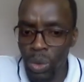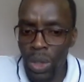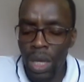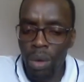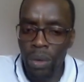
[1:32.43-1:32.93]

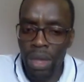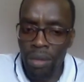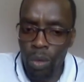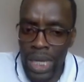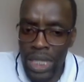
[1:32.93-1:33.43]
We have
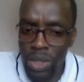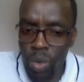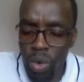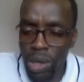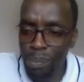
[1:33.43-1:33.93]
what is
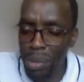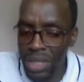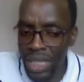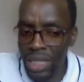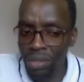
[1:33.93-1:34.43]
called
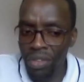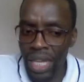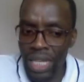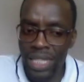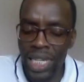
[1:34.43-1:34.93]
positive
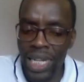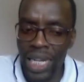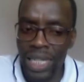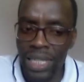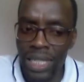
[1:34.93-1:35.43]

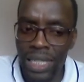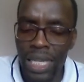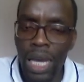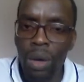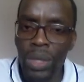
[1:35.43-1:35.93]
externalities,
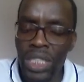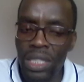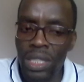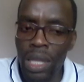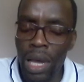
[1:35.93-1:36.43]
which is
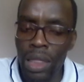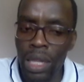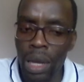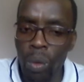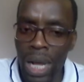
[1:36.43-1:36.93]
the
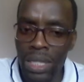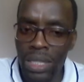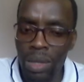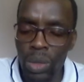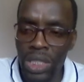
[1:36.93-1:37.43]
ones
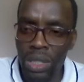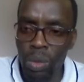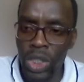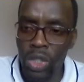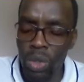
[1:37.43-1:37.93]

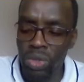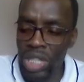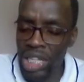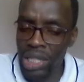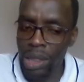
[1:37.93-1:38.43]
which looks
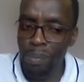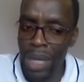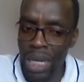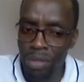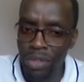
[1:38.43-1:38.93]
at the
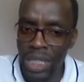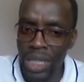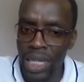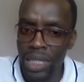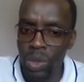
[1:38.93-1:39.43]
benefit
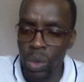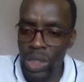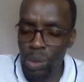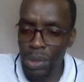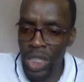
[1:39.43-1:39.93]
that is going to
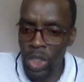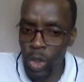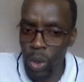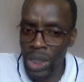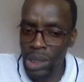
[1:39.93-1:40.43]
be
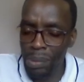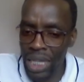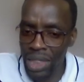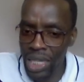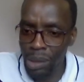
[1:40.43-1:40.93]
enjoyed by
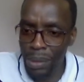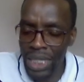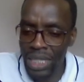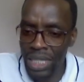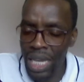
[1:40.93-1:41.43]
third
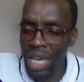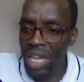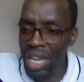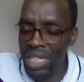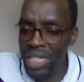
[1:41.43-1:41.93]
parties
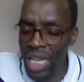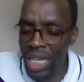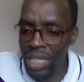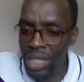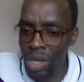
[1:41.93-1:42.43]
as a
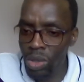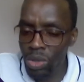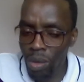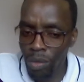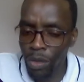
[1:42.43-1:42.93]
result
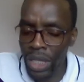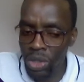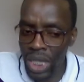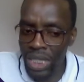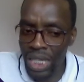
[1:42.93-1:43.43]
of a
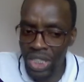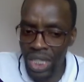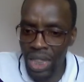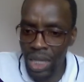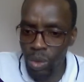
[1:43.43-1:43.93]
transaction
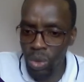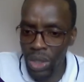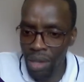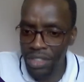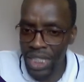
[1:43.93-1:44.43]
that would
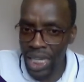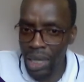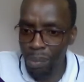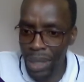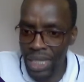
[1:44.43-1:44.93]
have taken
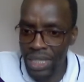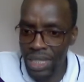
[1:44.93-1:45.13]
place.